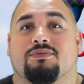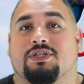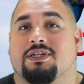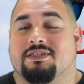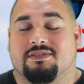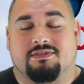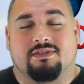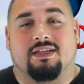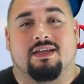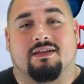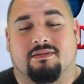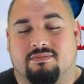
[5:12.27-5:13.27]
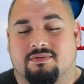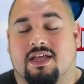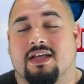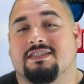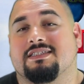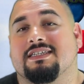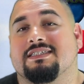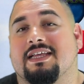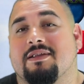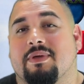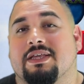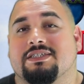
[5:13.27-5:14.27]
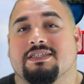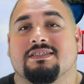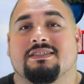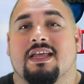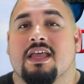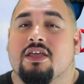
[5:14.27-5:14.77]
just the cutscenes, animations.